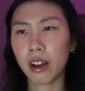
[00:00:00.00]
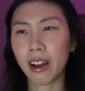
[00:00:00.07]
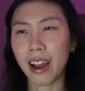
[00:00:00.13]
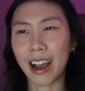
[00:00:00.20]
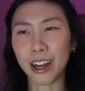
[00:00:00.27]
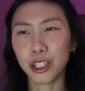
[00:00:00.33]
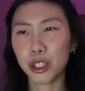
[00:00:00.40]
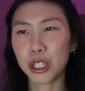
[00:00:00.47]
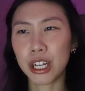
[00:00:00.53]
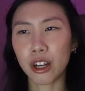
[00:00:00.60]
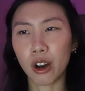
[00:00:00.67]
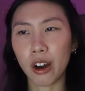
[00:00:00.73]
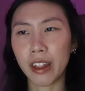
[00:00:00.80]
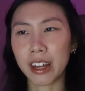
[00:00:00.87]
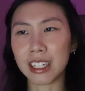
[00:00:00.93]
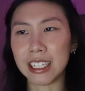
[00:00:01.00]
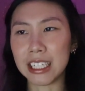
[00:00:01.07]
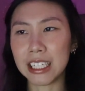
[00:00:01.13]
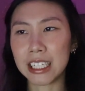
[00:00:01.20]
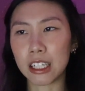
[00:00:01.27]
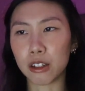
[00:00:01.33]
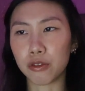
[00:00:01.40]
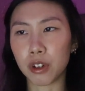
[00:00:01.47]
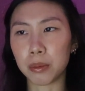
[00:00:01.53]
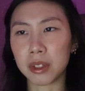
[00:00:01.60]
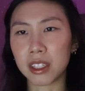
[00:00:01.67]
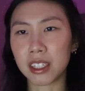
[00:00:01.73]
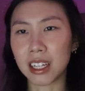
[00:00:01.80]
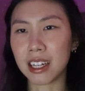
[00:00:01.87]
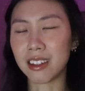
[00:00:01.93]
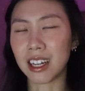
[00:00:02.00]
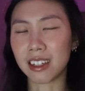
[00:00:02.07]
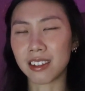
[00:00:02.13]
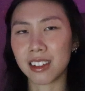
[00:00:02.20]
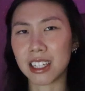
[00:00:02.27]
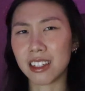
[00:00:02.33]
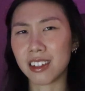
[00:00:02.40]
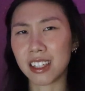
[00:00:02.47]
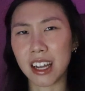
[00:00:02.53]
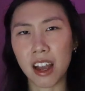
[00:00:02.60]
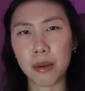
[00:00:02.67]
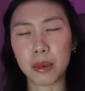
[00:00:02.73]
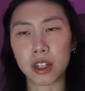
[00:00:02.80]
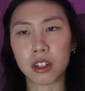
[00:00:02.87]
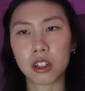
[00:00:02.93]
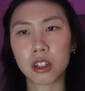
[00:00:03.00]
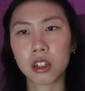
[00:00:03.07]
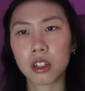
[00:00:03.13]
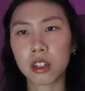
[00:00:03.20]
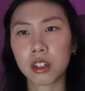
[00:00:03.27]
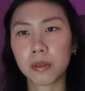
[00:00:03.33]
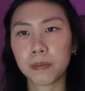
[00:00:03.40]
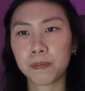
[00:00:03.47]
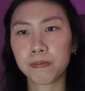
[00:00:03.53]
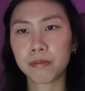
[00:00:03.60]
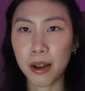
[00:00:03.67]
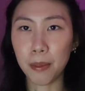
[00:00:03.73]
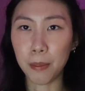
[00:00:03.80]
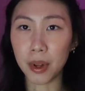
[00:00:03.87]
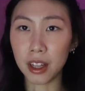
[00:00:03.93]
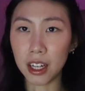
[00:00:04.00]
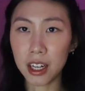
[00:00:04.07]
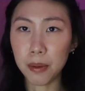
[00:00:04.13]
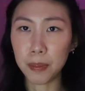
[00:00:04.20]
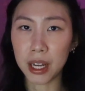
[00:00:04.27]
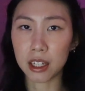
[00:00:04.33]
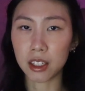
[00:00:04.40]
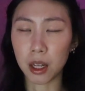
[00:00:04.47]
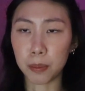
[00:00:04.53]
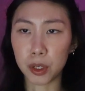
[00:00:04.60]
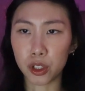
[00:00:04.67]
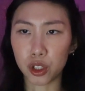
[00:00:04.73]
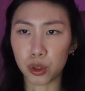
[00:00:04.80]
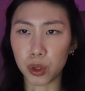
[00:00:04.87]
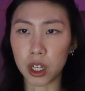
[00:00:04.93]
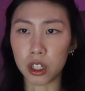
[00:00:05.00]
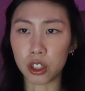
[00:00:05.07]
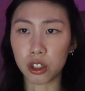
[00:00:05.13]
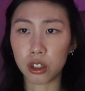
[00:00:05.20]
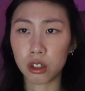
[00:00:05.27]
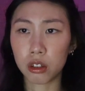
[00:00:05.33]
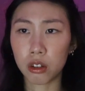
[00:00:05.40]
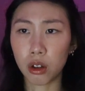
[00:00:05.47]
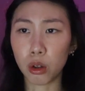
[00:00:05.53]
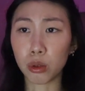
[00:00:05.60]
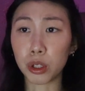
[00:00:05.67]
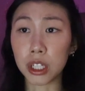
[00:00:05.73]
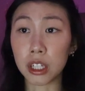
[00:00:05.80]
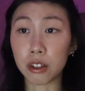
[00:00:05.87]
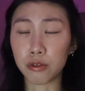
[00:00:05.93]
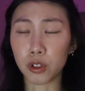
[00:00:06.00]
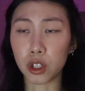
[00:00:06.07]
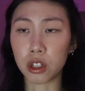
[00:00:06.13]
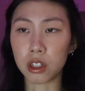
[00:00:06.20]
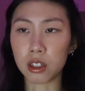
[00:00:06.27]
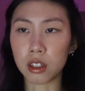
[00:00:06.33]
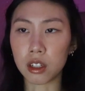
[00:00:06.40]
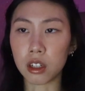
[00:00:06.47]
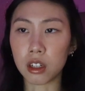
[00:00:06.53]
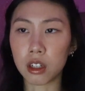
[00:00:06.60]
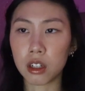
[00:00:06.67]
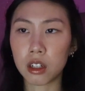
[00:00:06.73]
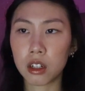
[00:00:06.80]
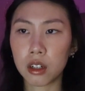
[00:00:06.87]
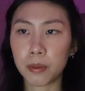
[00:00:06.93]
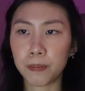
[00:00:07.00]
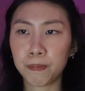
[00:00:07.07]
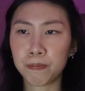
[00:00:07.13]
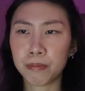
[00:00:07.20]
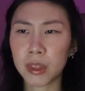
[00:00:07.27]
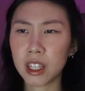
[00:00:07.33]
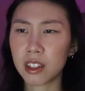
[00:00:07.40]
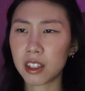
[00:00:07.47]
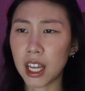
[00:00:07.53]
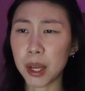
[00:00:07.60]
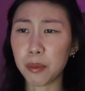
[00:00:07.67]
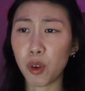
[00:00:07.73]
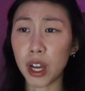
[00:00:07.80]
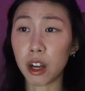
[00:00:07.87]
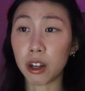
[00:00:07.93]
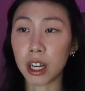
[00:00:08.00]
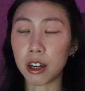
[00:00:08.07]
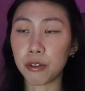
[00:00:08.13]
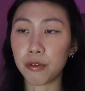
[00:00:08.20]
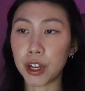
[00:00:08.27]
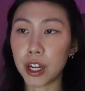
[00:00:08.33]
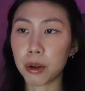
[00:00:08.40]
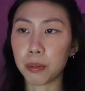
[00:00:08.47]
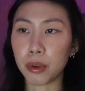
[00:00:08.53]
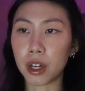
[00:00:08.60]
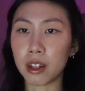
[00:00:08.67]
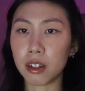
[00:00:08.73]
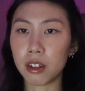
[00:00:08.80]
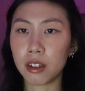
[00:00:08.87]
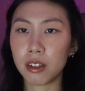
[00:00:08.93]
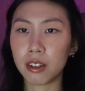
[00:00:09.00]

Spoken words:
How'd you get all that detail from skin that's this damaged? Melinda picks up a syringe, holding it for you to see. Same way I'll get a fingerprint.